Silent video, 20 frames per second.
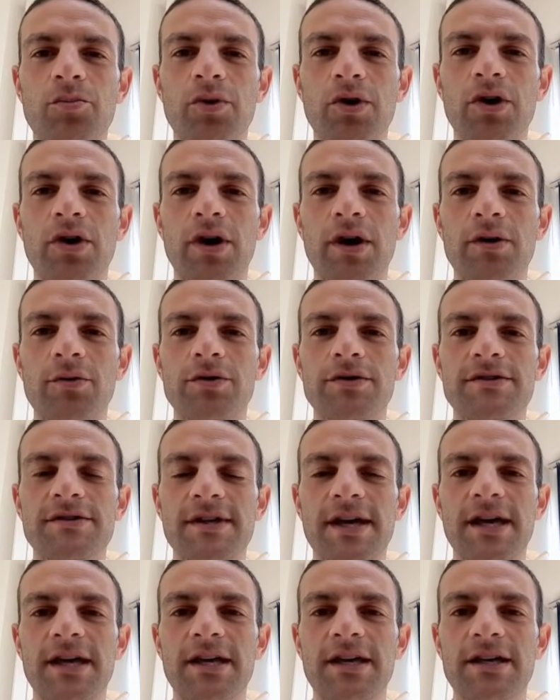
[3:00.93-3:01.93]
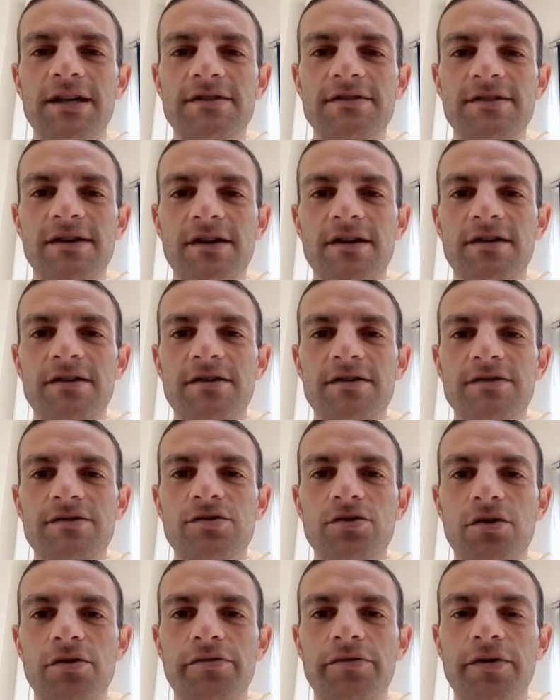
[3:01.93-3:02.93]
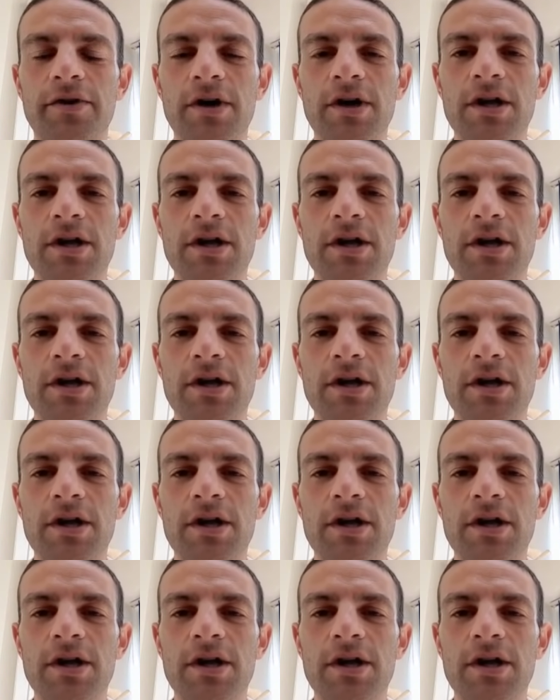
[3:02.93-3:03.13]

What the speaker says: but I would say he is a sort of